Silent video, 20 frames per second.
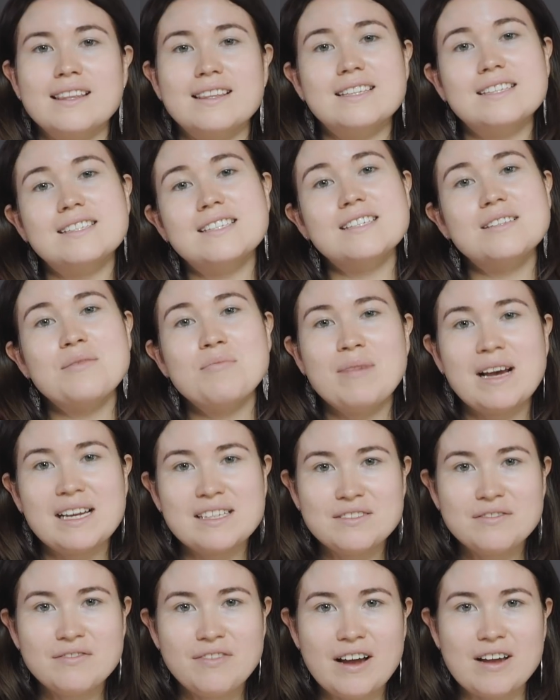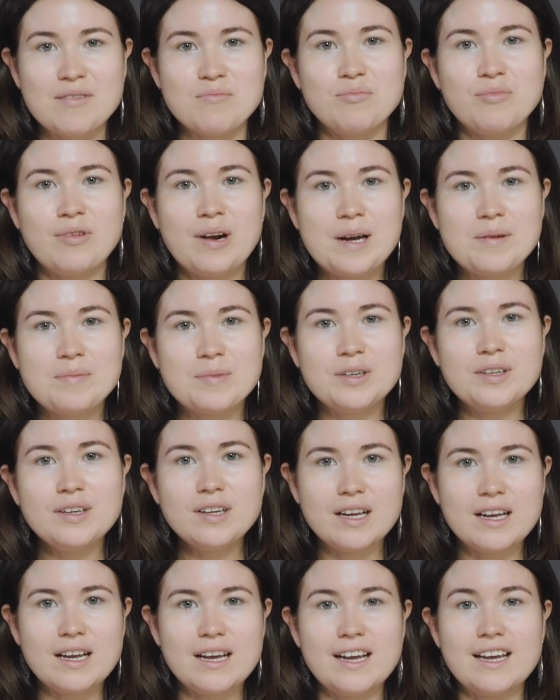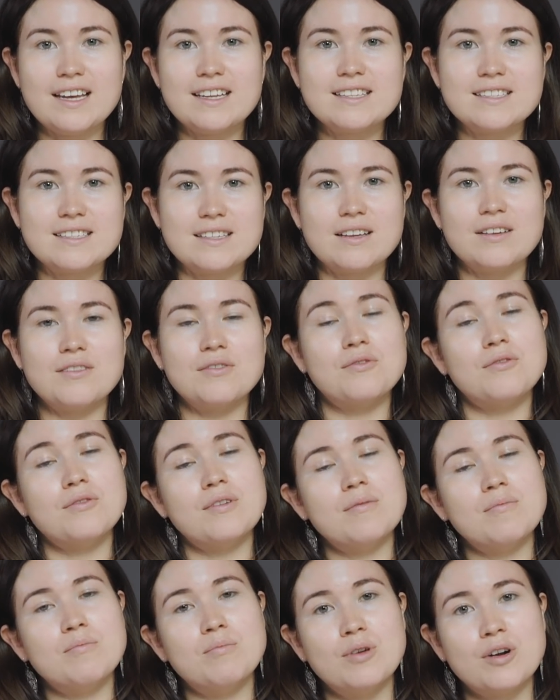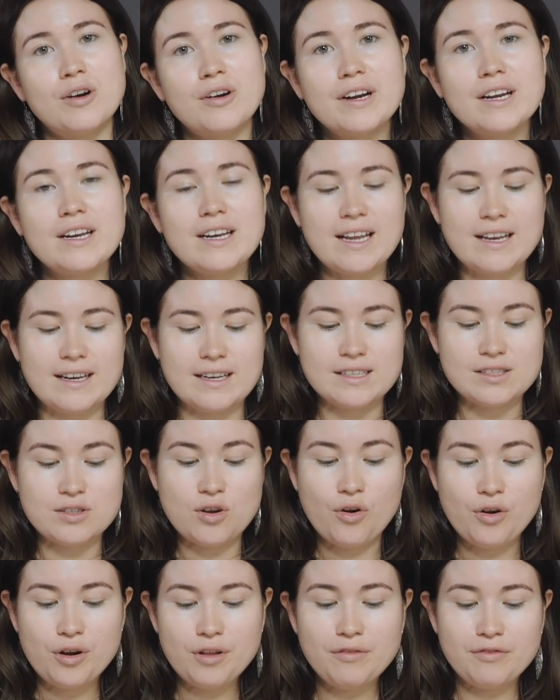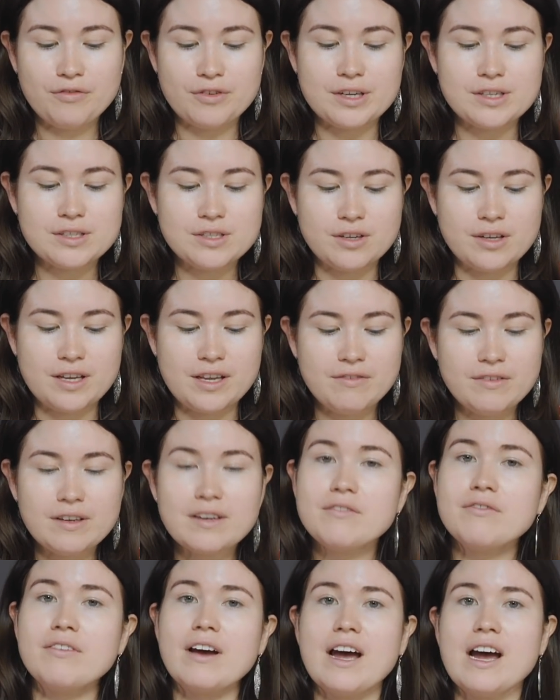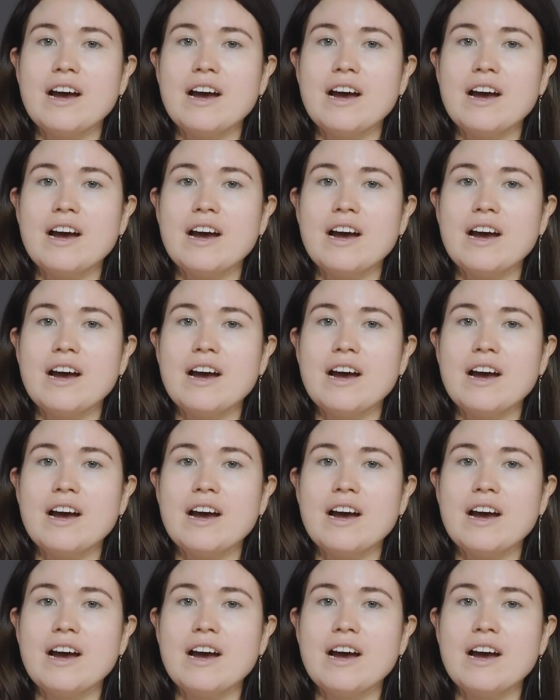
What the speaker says: This is a mattifying primer. It's blurring and it's oil-free, so even if I